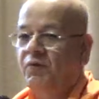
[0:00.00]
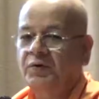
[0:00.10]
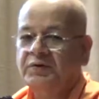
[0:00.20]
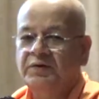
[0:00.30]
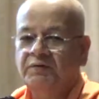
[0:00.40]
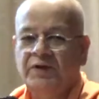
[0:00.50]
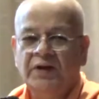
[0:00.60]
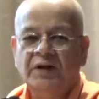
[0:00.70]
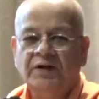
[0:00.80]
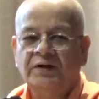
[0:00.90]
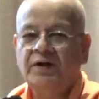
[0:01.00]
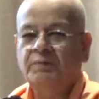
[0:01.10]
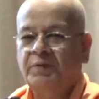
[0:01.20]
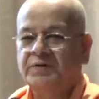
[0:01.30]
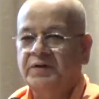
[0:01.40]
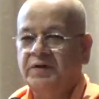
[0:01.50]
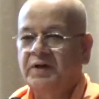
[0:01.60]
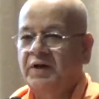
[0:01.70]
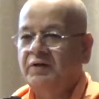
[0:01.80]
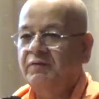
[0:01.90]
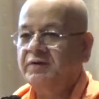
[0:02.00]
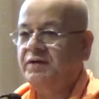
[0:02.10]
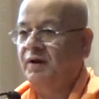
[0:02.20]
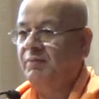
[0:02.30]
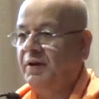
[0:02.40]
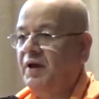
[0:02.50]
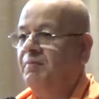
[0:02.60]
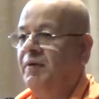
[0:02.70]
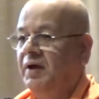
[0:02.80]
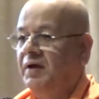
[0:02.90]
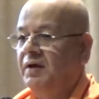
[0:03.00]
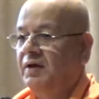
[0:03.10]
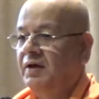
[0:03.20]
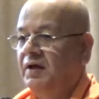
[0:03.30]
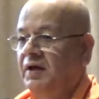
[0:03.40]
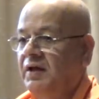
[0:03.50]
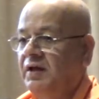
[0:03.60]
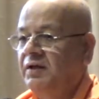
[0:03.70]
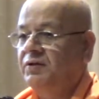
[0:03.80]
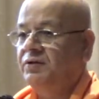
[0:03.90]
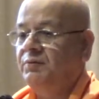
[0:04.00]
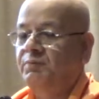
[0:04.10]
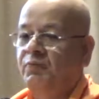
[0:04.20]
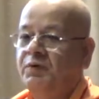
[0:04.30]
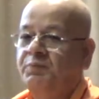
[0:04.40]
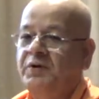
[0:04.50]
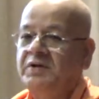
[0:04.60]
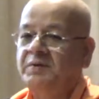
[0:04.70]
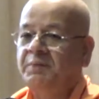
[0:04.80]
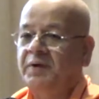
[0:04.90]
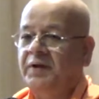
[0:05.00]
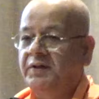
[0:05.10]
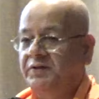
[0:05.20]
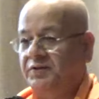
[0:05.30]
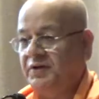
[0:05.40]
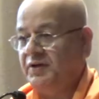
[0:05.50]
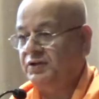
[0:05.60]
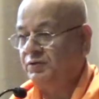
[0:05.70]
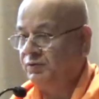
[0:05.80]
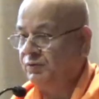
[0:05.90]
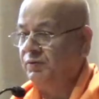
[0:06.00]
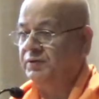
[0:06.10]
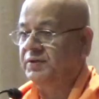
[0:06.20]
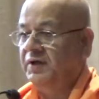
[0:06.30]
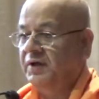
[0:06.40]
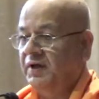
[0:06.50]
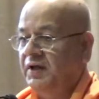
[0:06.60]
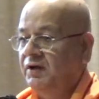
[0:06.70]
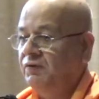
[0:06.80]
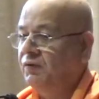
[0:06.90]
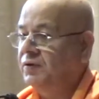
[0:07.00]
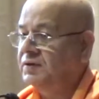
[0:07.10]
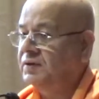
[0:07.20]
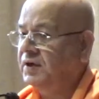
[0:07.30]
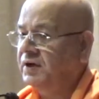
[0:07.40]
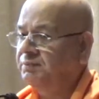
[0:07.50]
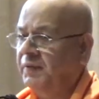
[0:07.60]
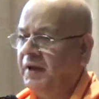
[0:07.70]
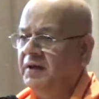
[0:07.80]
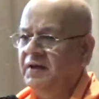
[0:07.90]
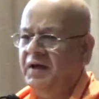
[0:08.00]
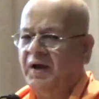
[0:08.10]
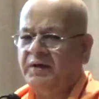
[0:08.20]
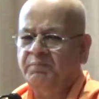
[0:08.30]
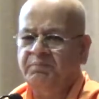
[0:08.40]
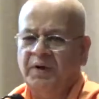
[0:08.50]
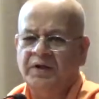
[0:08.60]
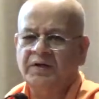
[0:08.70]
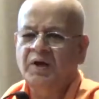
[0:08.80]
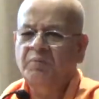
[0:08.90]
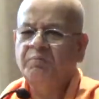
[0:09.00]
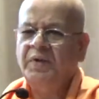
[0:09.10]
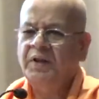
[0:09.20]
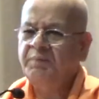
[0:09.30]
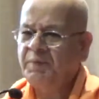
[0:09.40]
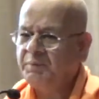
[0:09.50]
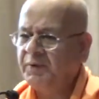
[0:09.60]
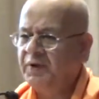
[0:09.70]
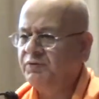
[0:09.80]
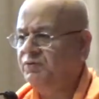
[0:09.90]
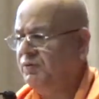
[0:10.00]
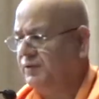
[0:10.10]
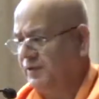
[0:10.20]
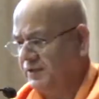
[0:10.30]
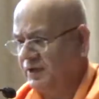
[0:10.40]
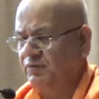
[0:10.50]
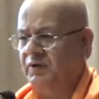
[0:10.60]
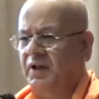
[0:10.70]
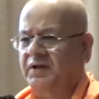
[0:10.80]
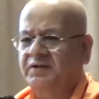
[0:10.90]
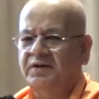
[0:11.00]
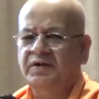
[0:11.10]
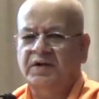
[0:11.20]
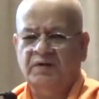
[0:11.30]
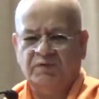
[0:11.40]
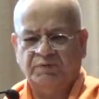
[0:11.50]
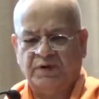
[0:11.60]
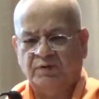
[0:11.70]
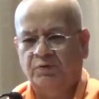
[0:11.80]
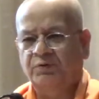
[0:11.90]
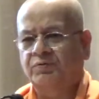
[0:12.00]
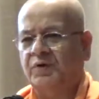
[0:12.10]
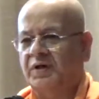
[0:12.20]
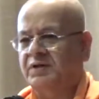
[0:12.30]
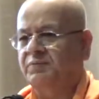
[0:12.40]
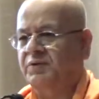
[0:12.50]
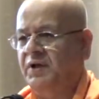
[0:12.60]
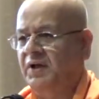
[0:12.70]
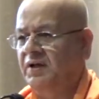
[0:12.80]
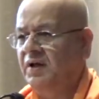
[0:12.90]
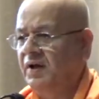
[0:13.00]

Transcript: was a very learned person. He was double MA. He was principal in 3 schools. He was, and he had met many people to listen to the lecture. He was very close to Keshav Sen,